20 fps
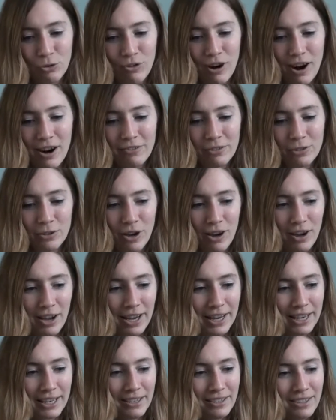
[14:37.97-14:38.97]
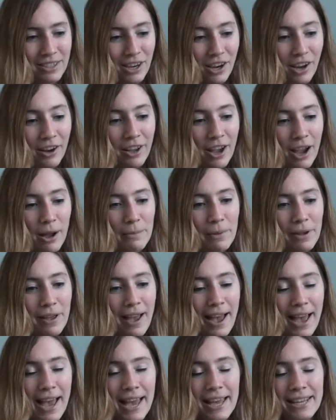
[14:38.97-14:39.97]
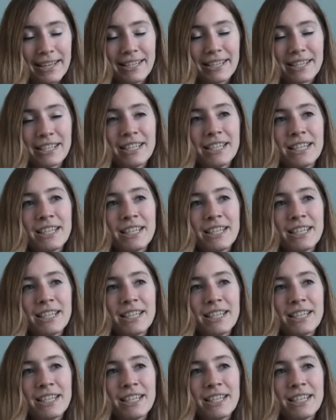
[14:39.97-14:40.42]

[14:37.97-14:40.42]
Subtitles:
rival guy turn up, and